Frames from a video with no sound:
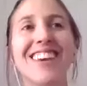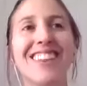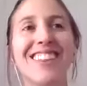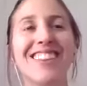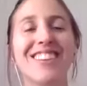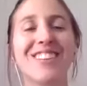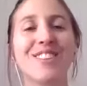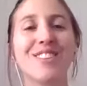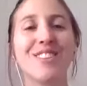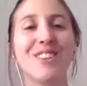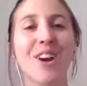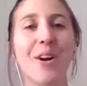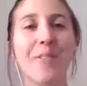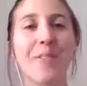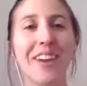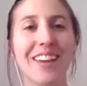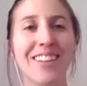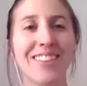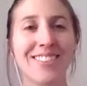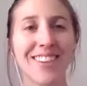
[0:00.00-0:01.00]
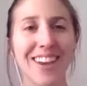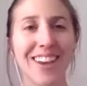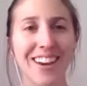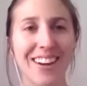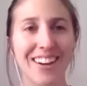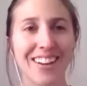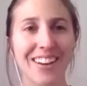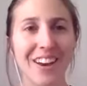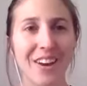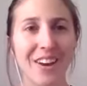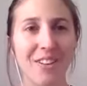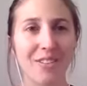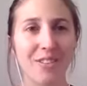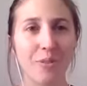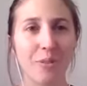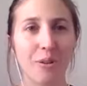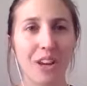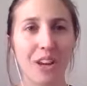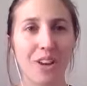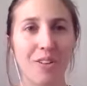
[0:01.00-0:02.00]
like this no man's land
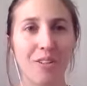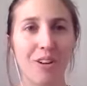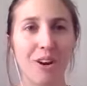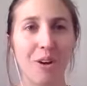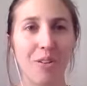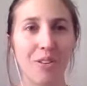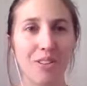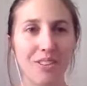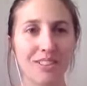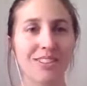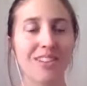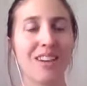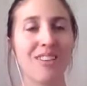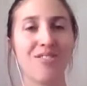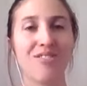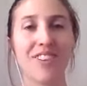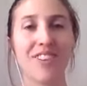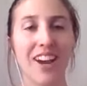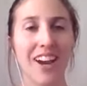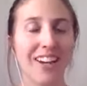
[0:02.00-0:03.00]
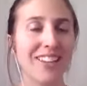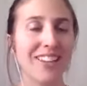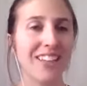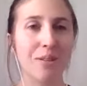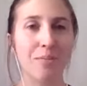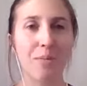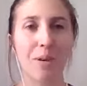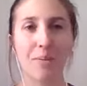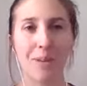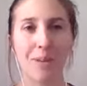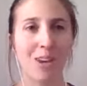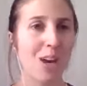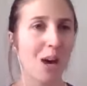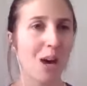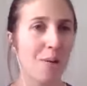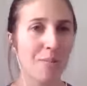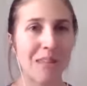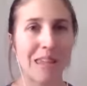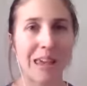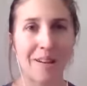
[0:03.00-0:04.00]
of where you go to sleep finally, maybe a
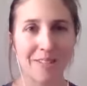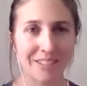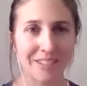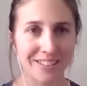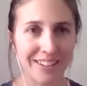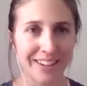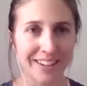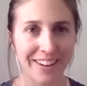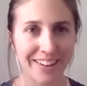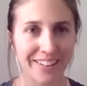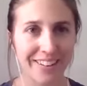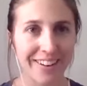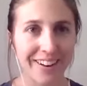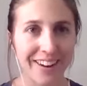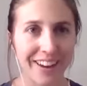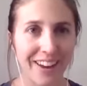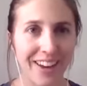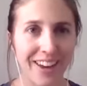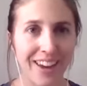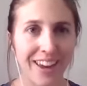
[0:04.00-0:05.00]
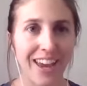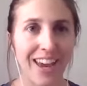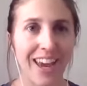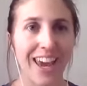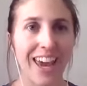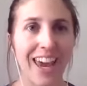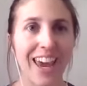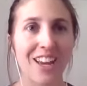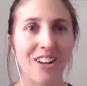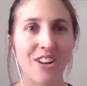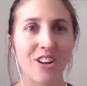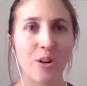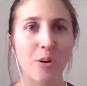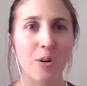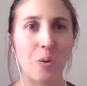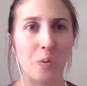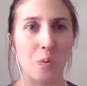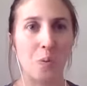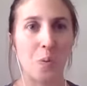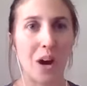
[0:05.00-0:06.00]
couple hours later, and
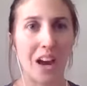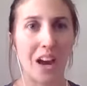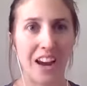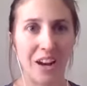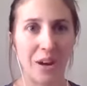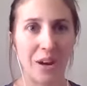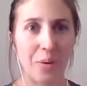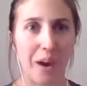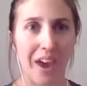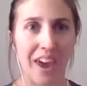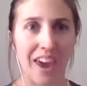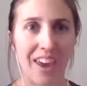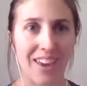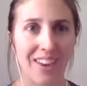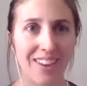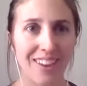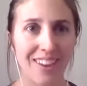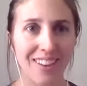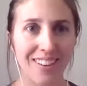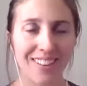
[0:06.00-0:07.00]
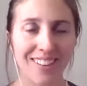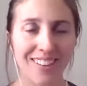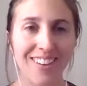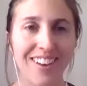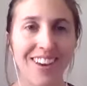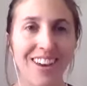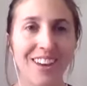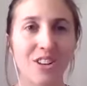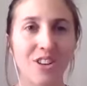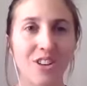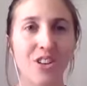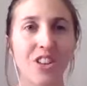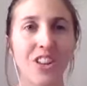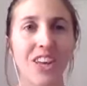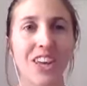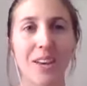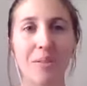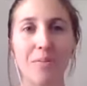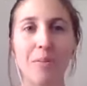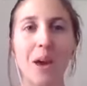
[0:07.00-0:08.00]
you're wide awake and you're
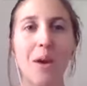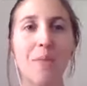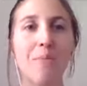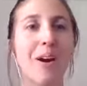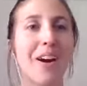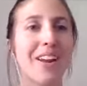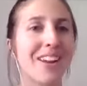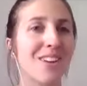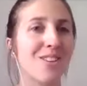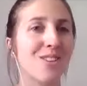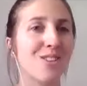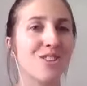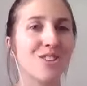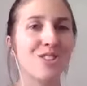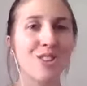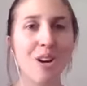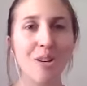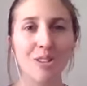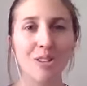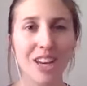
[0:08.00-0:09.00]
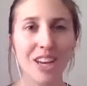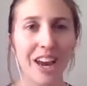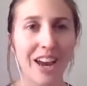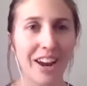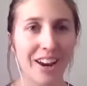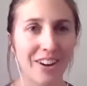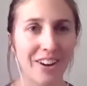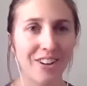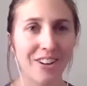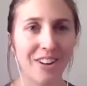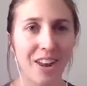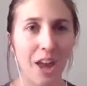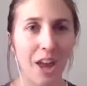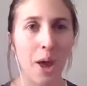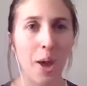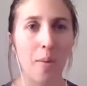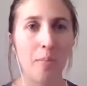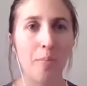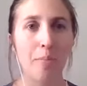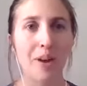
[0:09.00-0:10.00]
like my body's uh-huh. so tired
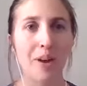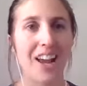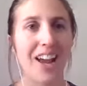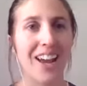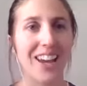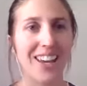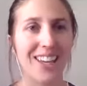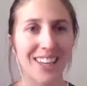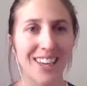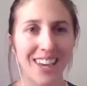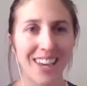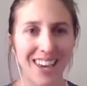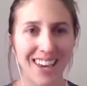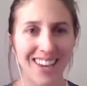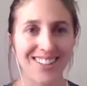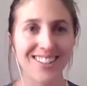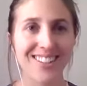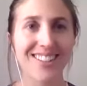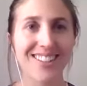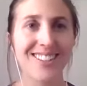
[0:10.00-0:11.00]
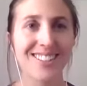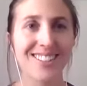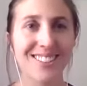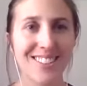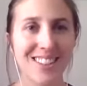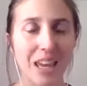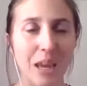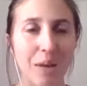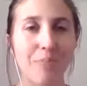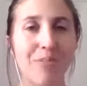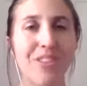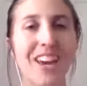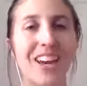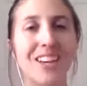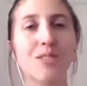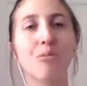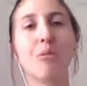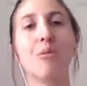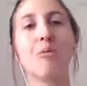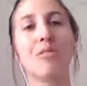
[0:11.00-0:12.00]
but i can't sleep
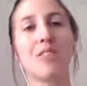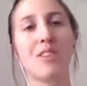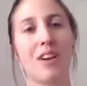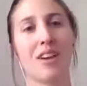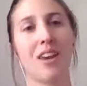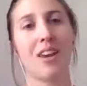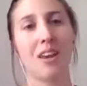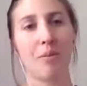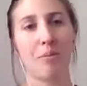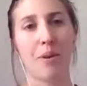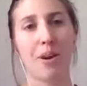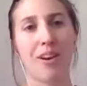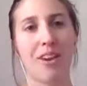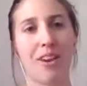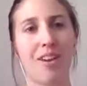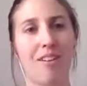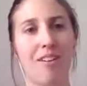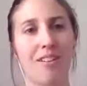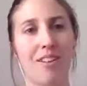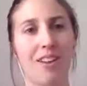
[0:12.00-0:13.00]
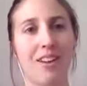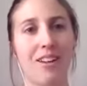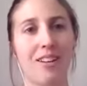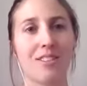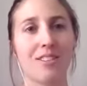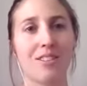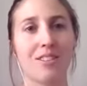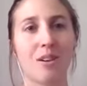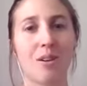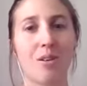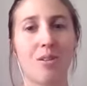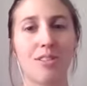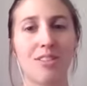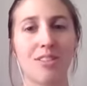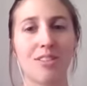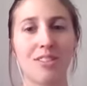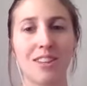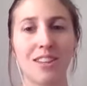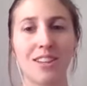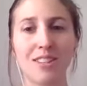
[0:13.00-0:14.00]
that's what we're talking about here ladies so
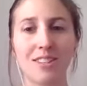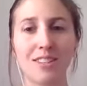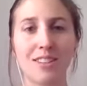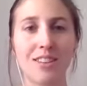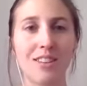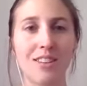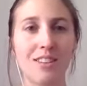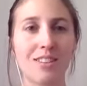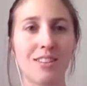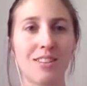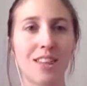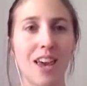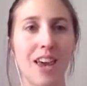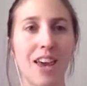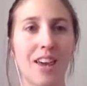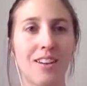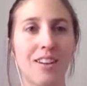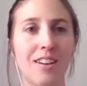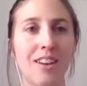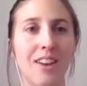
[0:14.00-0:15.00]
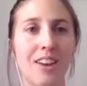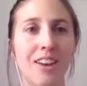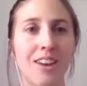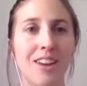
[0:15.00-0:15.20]
this is that